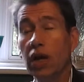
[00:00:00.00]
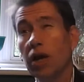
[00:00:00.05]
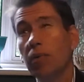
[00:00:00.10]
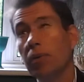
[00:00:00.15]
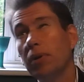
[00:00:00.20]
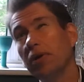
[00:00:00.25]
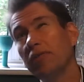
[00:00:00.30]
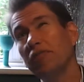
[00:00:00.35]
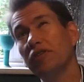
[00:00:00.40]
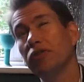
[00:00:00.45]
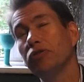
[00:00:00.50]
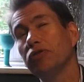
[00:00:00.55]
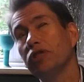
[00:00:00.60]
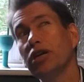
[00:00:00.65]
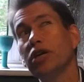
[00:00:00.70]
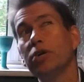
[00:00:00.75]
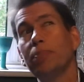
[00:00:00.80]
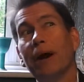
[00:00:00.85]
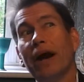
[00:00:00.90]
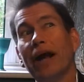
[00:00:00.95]
Well, if you
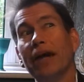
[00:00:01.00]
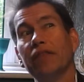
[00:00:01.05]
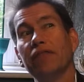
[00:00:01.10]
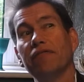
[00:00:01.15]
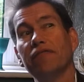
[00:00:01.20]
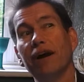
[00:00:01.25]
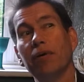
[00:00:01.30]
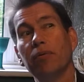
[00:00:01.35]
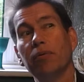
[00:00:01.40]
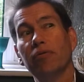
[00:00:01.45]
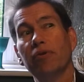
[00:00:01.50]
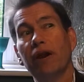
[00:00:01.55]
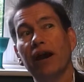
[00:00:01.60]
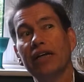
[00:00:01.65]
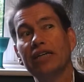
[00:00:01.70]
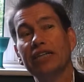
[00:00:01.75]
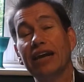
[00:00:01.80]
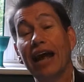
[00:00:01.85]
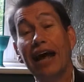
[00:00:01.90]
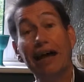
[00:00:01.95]
think about it, the fact we're
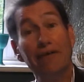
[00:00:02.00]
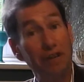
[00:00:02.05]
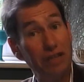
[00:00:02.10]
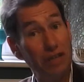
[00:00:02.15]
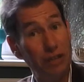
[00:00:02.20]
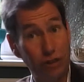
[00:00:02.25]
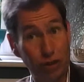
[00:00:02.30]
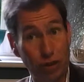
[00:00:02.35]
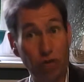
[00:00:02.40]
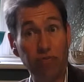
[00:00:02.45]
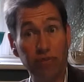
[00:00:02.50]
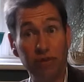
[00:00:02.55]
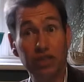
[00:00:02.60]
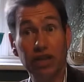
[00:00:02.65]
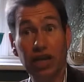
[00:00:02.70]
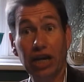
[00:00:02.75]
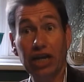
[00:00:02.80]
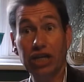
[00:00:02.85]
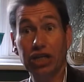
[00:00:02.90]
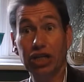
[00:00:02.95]
actually having this
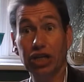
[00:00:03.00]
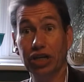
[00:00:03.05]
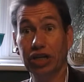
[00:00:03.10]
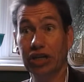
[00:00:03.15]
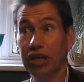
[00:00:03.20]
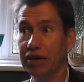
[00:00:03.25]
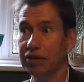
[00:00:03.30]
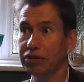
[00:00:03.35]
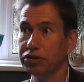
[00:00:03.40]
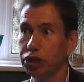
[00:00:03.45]
conversation